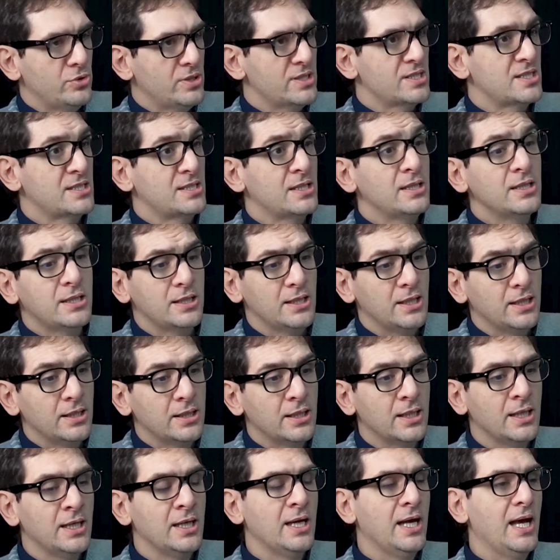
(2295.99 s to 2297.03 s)
can steer it in
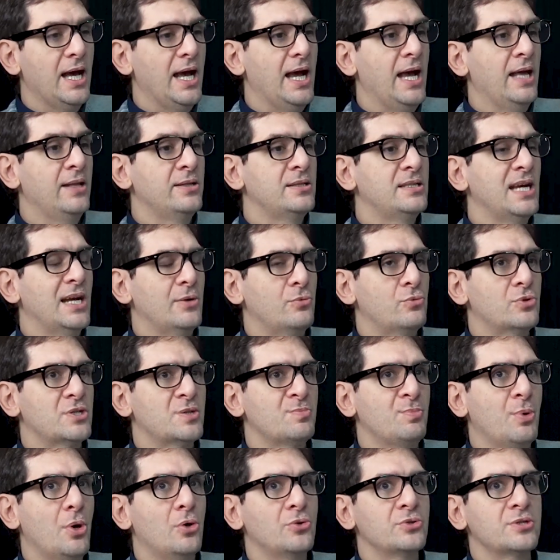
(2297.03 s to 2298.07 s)
and get a
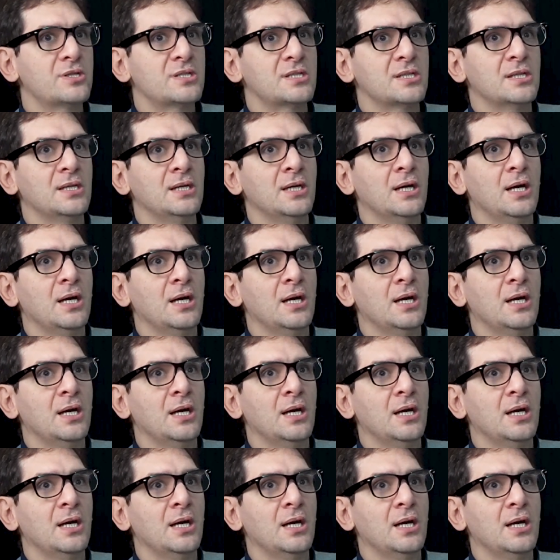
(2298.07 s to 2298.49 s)
response.